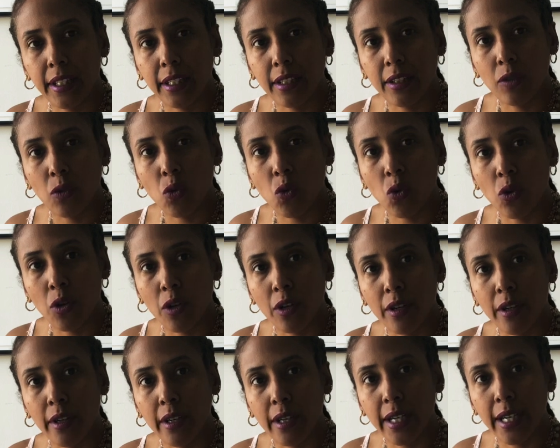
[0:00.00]
it,
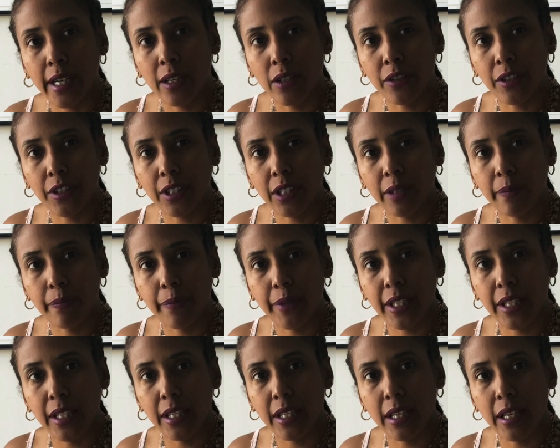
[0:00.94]
or else it could
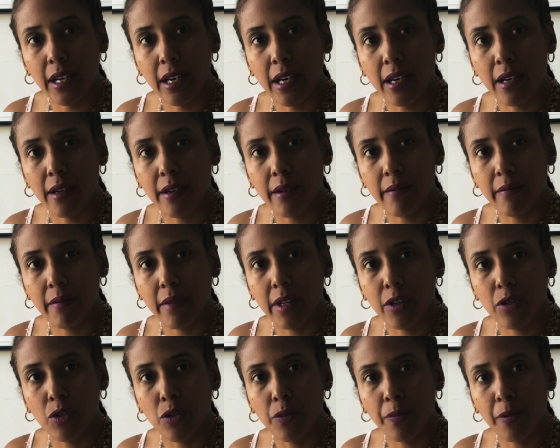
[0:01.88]
be um, a
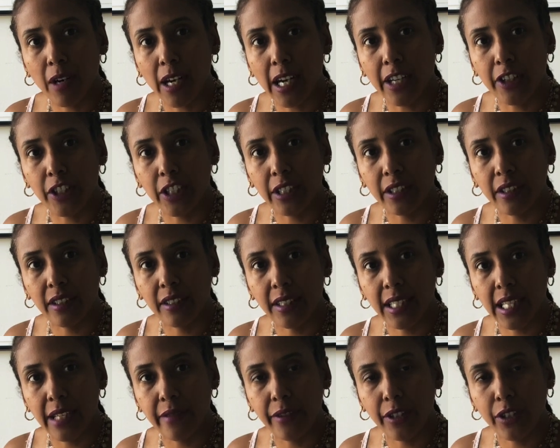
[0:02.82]
new project that's
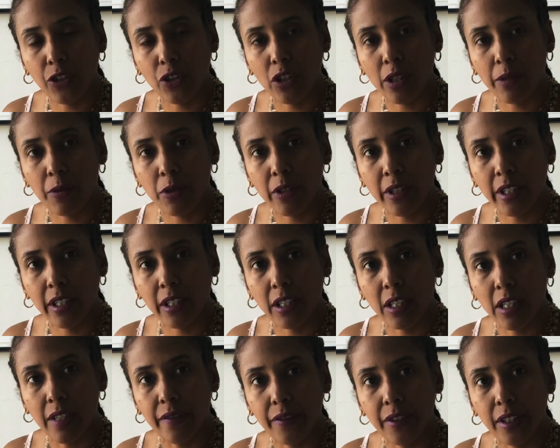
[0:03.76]
having trouble getting
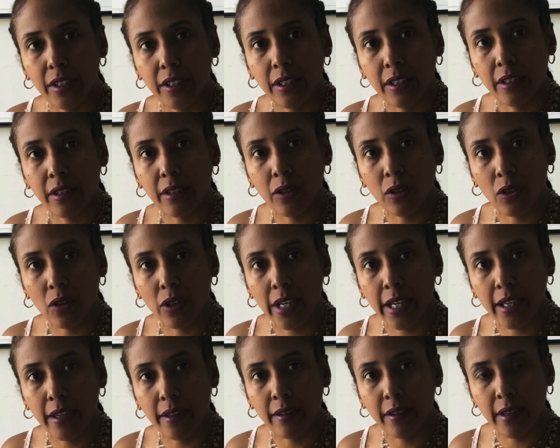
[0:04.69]
off to the
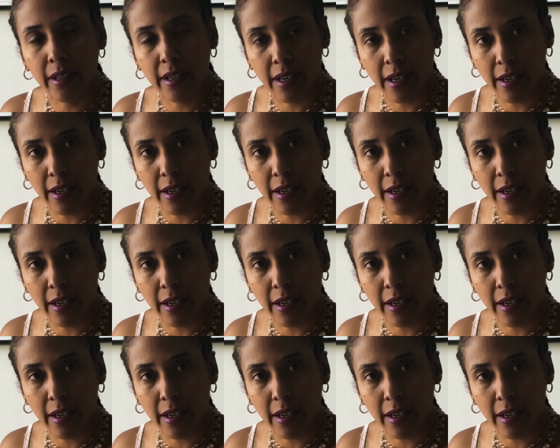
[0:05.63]
ground,